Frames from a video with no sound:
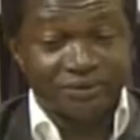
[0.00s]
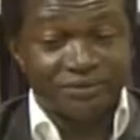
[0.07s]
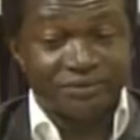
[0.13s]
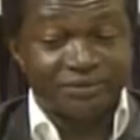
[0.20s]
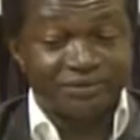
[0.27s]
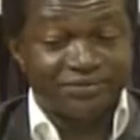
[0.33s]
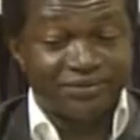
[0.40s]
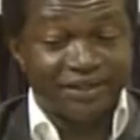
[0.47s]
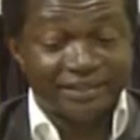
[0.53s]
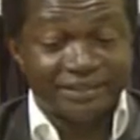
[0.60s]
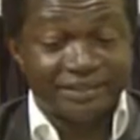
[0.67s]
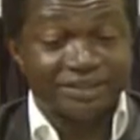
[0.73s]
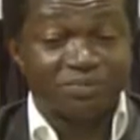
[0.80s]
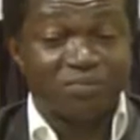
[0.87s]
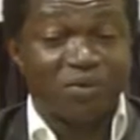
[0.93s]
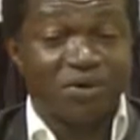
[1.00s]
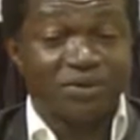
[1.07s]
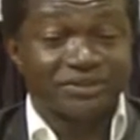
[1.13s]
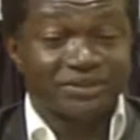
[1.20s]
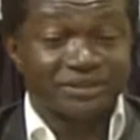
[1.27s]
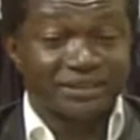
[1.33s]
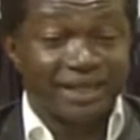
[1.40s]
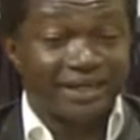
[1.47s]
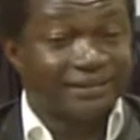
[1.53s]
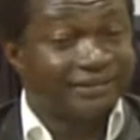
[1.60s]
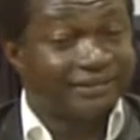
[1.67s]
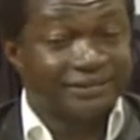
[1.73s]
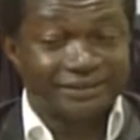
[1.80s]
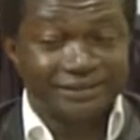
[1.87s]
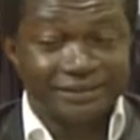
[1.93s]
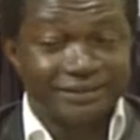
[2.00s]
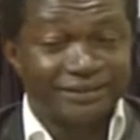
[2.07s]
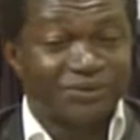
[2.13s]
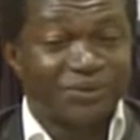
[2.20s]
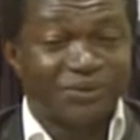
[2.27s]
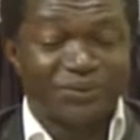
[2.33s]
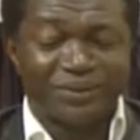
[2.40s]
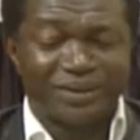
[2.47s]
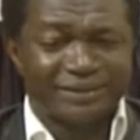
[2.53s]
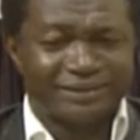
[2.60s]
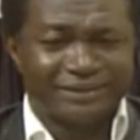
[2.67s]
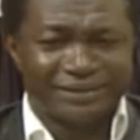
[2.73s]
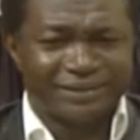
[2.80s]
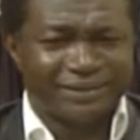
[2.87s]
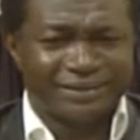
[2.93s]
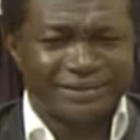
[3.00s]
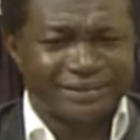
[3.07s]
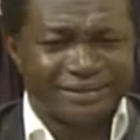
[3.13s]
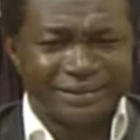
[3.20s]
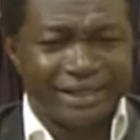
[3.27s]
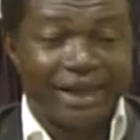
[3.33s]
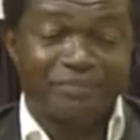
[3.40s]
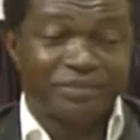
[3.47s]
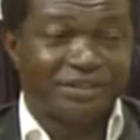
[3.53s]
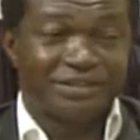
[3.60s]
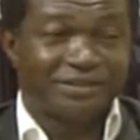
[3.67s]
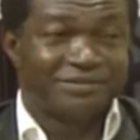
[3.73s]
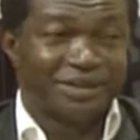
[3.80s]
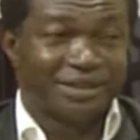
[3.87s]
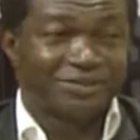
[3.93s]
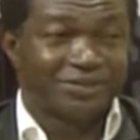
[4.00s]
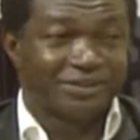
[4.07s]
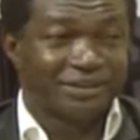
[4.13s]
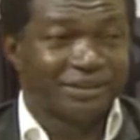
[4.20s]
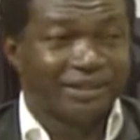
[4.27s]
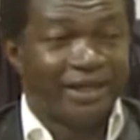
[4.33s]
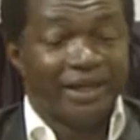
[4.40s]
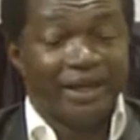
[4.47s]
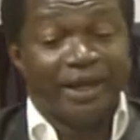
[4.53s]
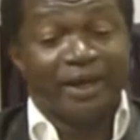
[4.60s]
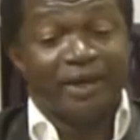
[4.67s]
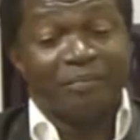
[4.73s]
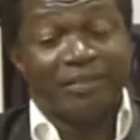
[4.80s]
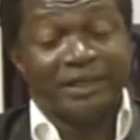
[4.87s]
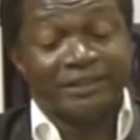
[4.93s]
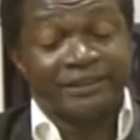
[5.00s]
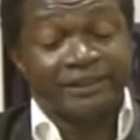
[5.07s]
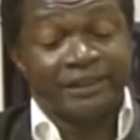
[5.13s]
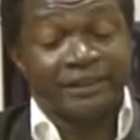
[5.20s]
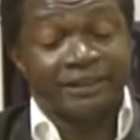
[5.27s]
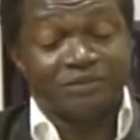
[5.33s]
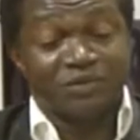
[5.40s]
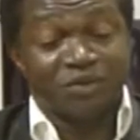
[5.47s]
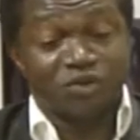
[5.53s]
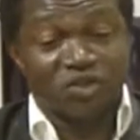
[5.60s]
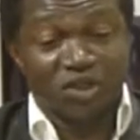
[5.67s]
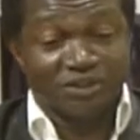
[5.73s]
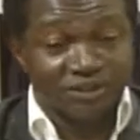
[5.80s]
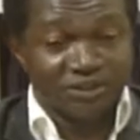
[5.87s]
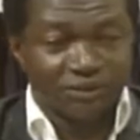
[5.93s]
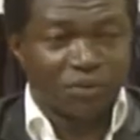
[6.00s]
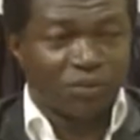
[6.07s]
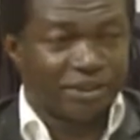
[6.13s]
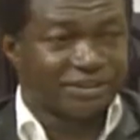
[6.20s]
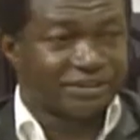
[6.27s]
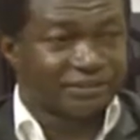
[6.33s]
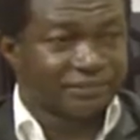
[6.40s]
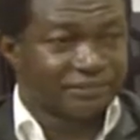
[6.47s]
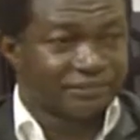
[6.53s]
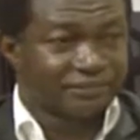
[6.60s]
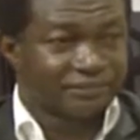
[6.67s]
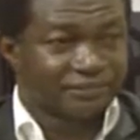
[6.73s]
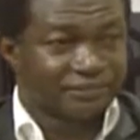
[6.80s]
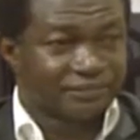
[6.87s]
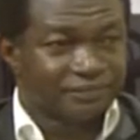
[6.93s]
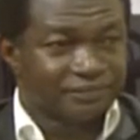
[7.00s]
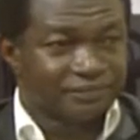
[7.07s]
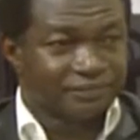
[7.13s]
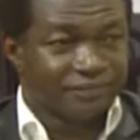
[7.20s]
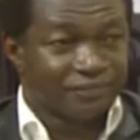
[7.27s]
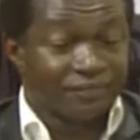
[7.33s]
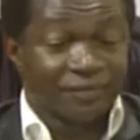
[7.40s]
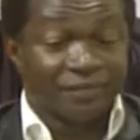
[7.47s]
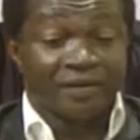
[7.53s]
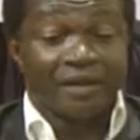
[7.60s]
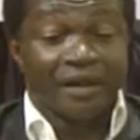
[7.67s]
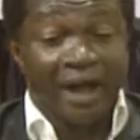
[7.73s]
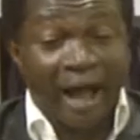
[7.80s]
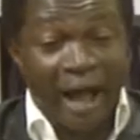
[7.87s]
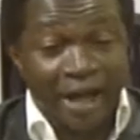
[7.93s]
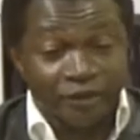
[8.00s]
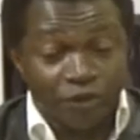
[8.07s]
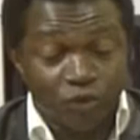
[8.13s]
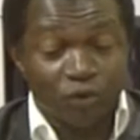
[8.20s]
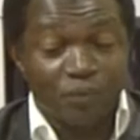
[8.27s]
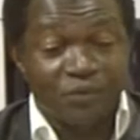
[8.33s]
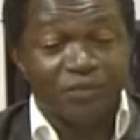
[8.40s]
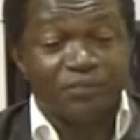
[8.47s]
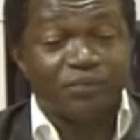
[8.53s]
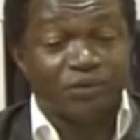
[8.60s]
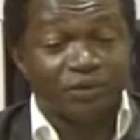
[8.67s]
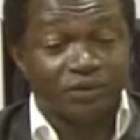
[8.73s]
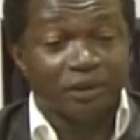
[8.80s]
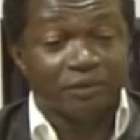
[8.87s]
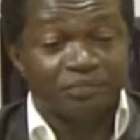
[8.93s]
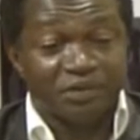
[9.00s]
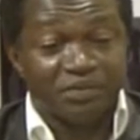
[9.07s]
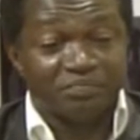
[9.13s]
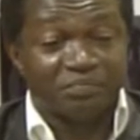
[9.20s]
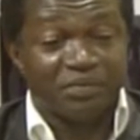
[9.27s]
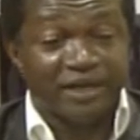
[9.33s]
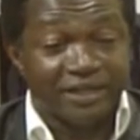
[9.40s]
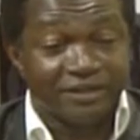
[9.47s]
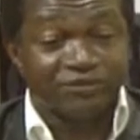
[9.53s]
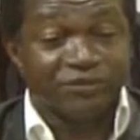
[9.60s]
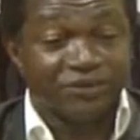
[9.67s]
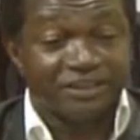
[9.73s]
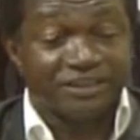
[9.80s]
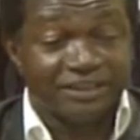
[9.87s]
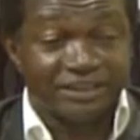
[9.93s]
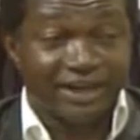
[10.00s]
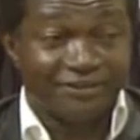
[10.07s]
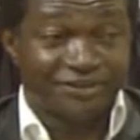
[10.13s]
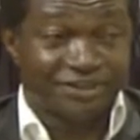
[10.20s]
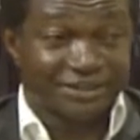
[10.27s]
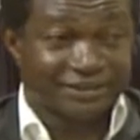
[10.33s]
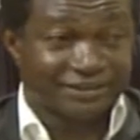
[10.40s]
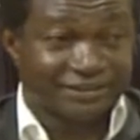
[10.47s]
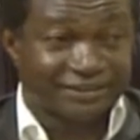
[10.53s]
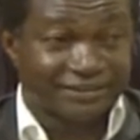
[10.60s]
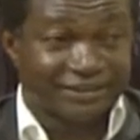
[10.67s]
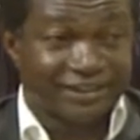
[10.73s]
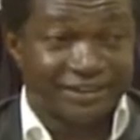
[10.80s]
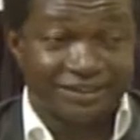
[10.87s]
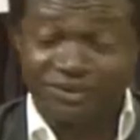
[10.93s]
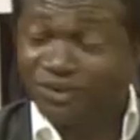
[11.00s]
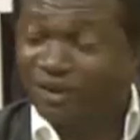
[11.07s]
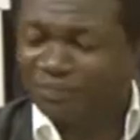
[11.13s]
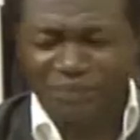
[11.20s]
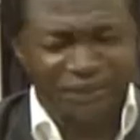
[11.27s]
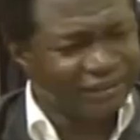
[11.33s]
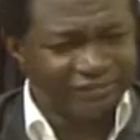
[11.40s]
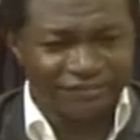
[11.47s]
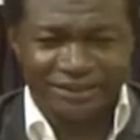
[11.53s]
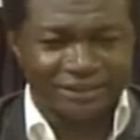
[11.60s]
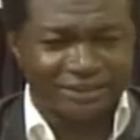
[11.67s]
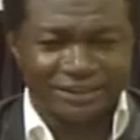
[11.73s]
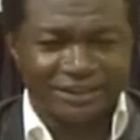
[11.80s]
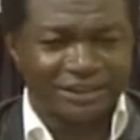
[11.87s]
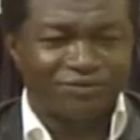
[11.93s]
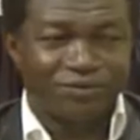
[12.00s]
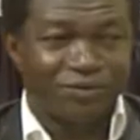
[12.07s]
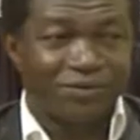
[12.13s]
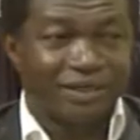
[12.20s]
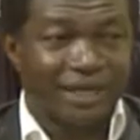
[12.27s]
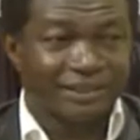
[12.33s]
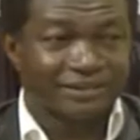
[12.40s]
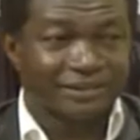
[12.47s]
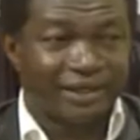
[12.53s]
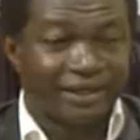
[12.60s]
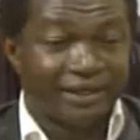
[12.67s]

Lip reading: to defend his boss, and you know, I pity him actually. But he's been dodging the question. Are you people not being paid for these services? He's not been given a straightforward answer.